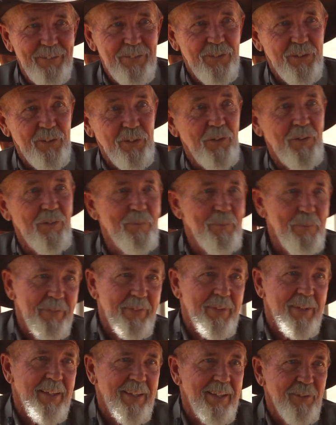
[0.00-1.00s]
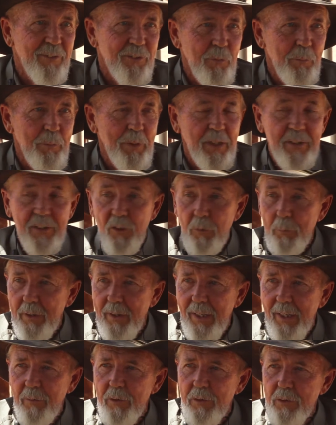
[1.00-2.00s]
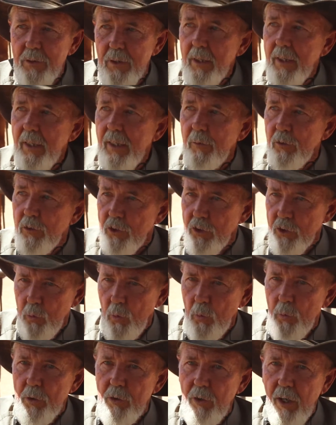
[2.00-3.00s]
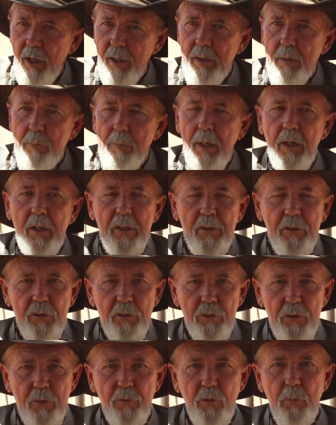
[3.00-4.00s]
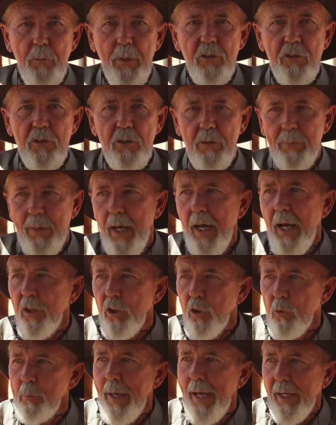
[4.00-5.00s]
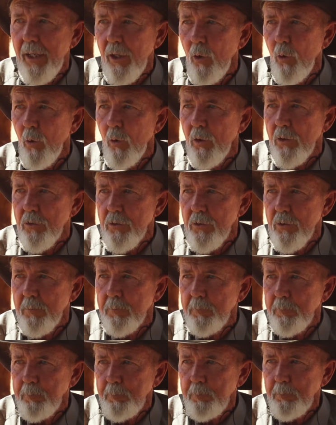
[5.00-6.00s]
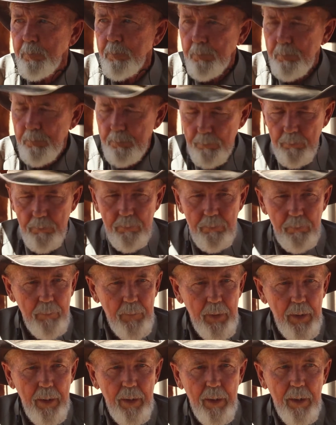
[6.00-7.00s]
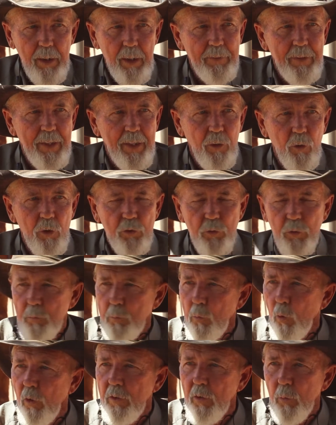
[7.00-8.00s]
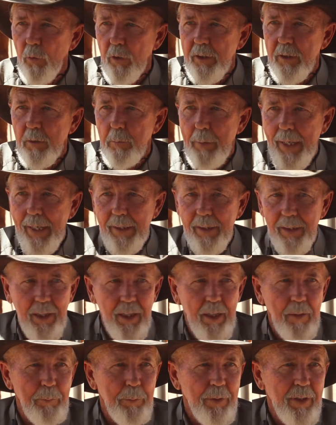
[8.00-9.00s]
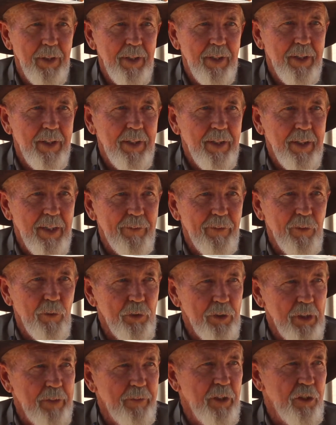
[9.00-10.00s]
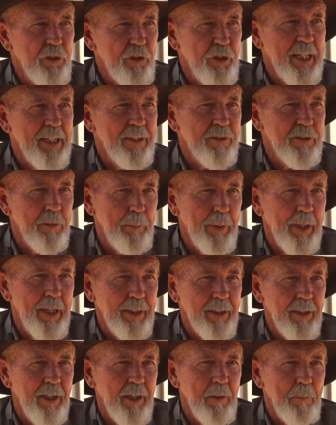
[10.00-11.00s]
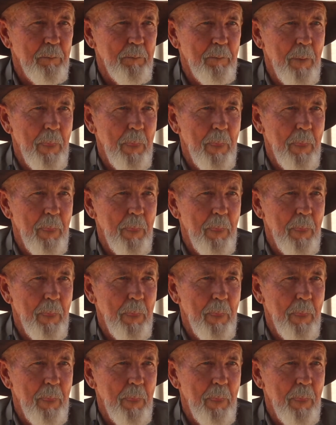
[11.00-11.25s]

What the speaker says: So that was a big deal, but that was just what we're talking about in this information about how you back a horse. And that horse was more than willing to back up if it was given a chance to back up.